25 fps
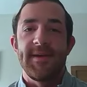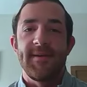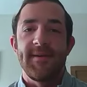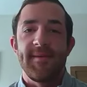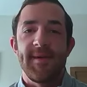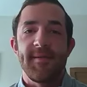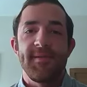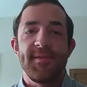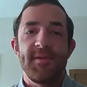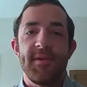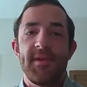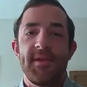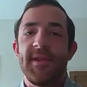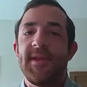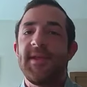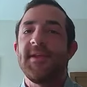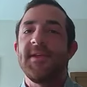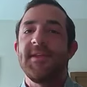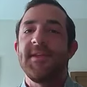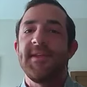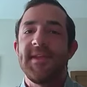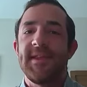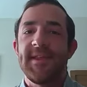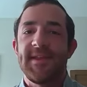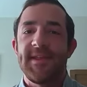I've certainly
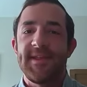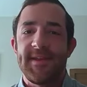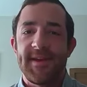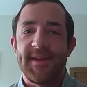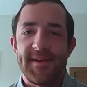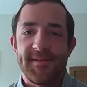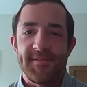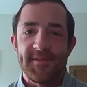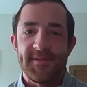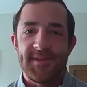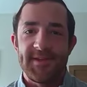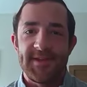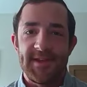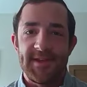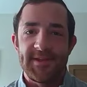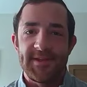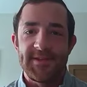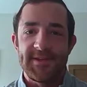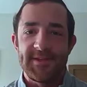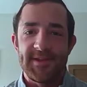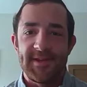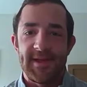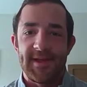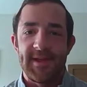used it in this conversation.